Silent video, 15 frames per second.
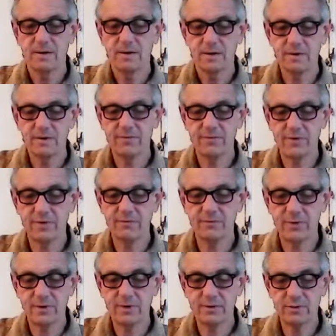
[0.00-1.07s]
If and
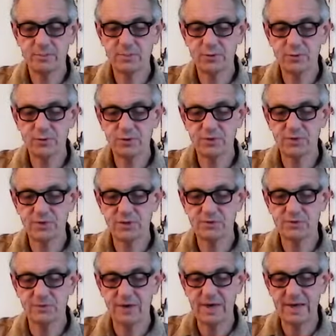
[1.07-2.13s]
when the person is
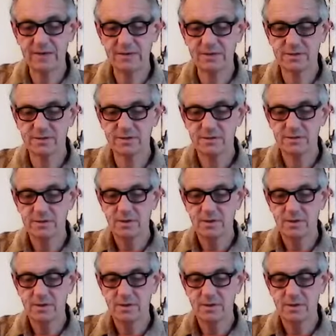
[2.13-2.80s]
relaxed,